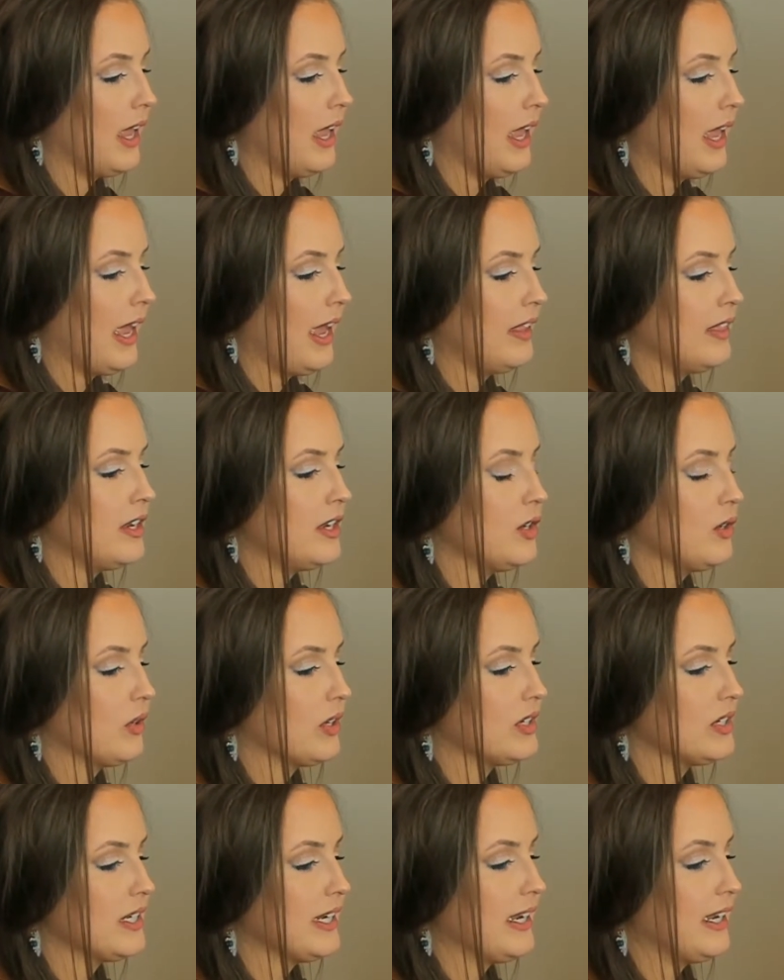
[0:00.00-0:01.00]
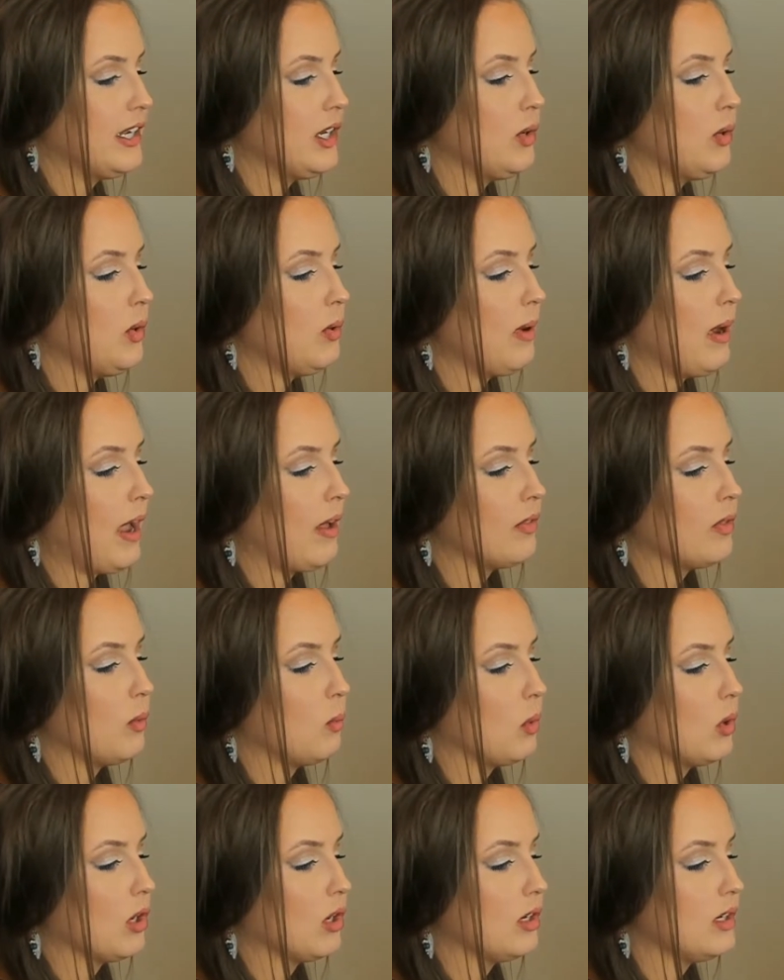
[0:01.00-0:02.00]
and then you continue around the
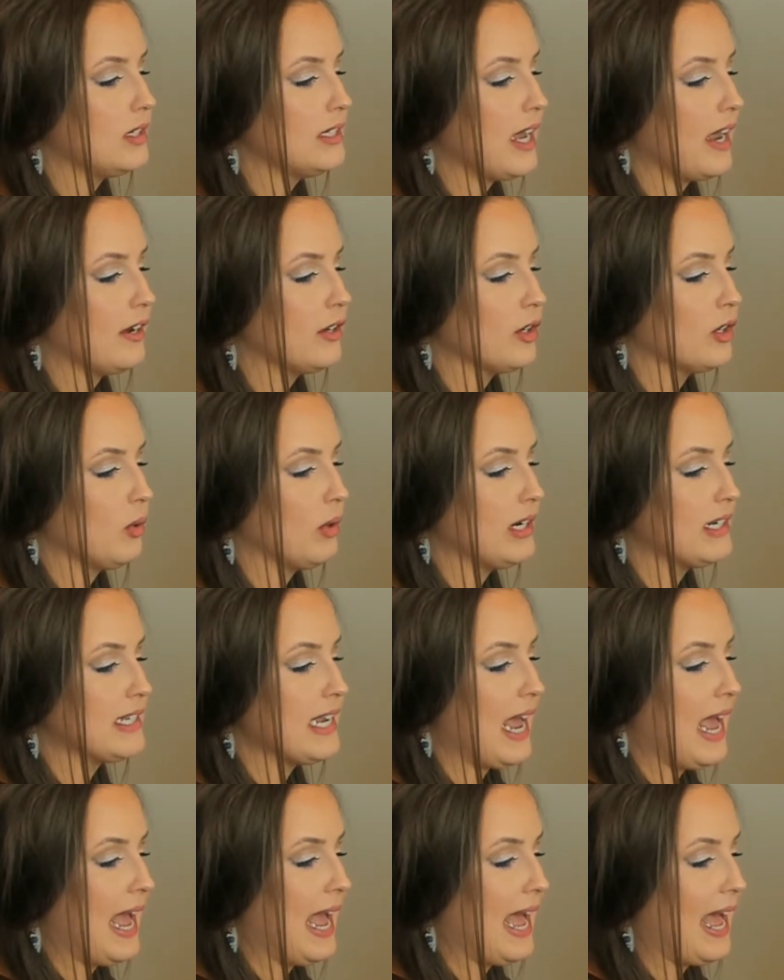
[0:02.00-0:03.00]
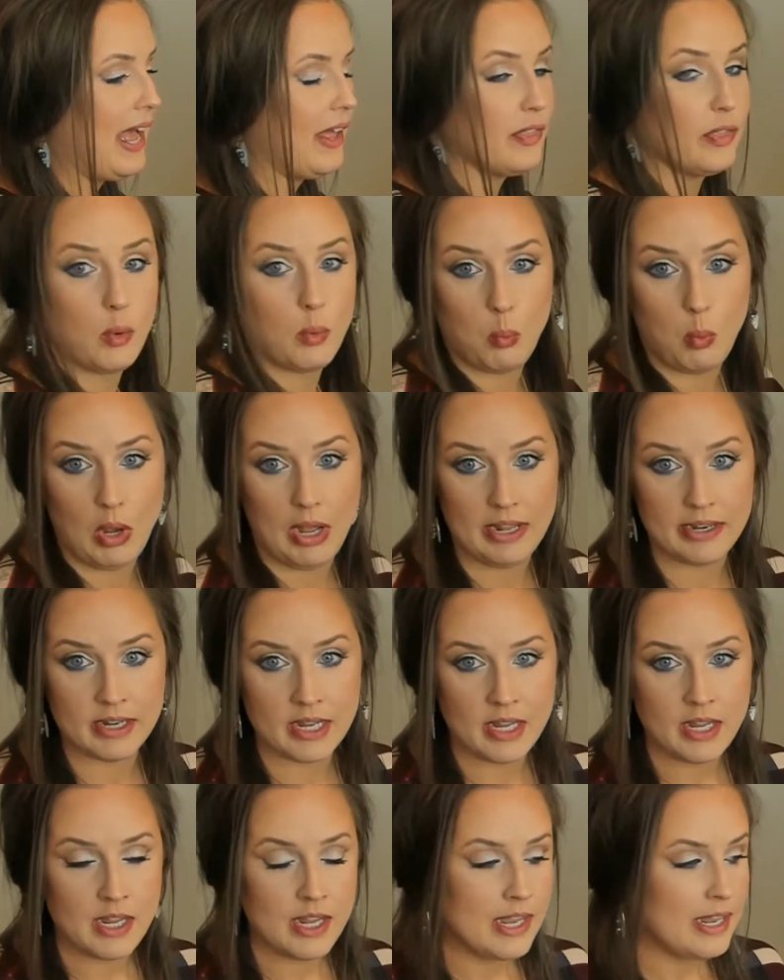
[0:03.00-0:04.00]
world and you're going to add the 1.
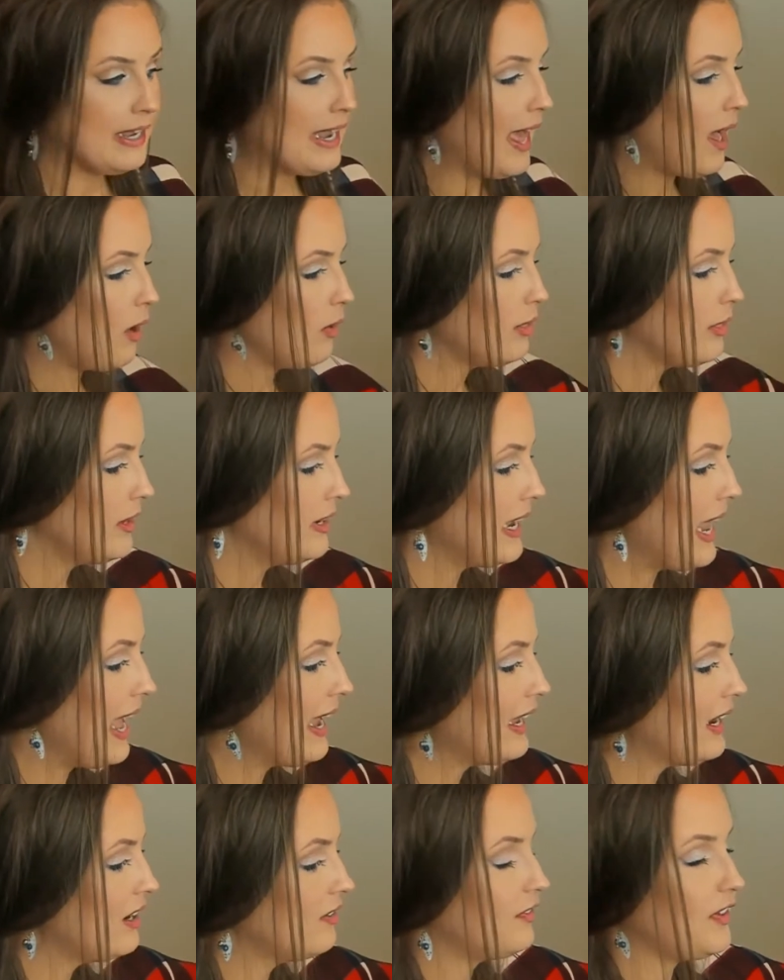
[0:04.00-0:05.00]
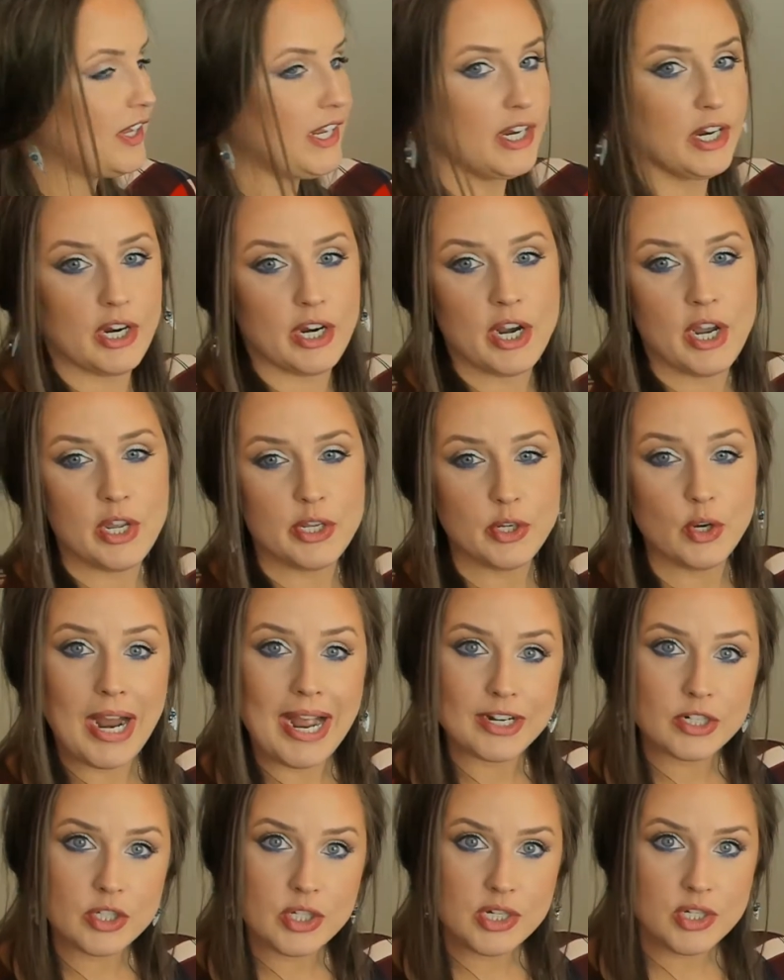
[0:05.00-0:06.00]
Now the negative here, you're
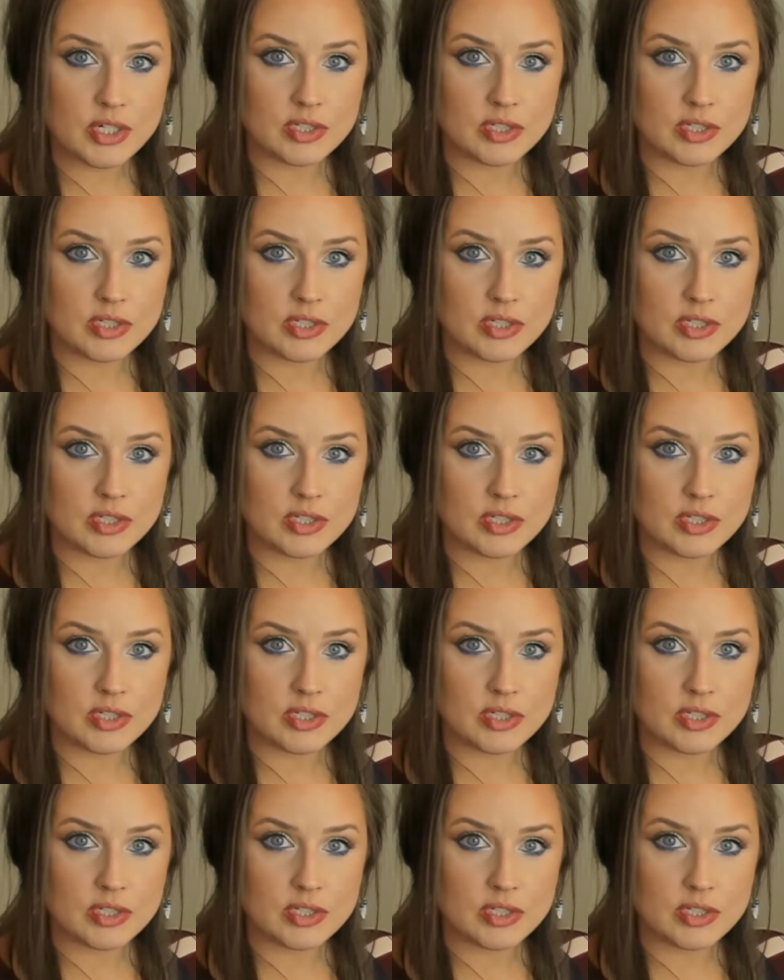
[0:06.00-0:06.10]
actually just